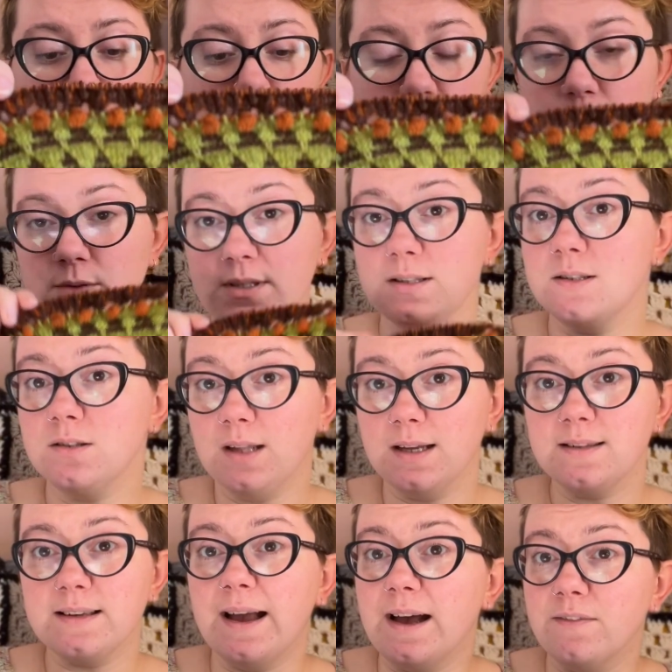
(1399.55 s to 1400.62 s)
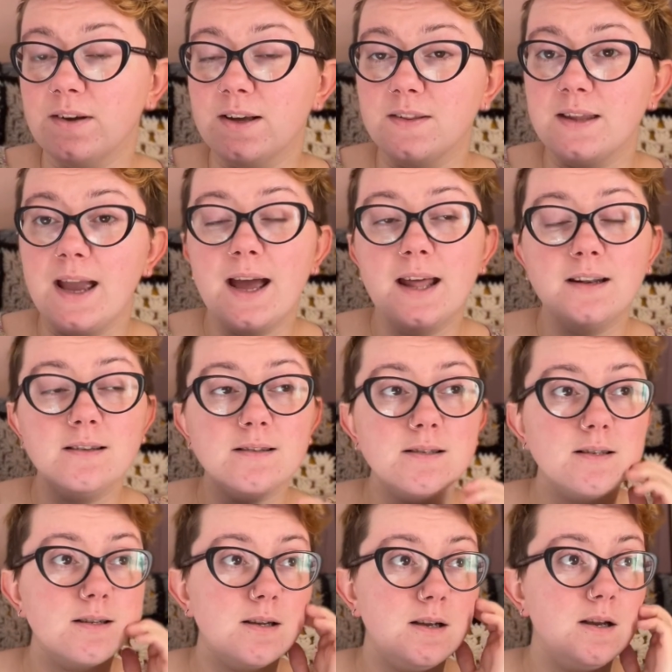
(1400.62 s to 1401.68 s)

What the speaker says: I would still like to have it at the end.